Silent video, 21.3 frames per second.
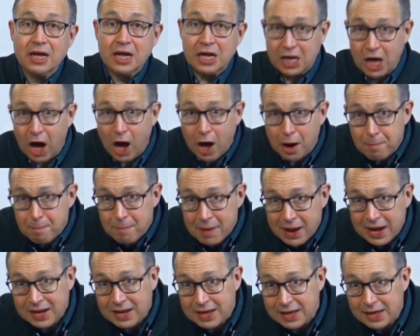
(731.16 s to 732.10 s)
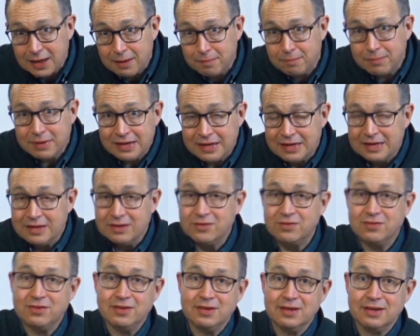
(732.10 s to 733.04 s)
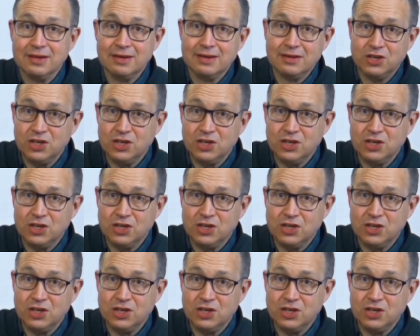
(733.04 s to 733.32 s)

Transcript: God made Him sin.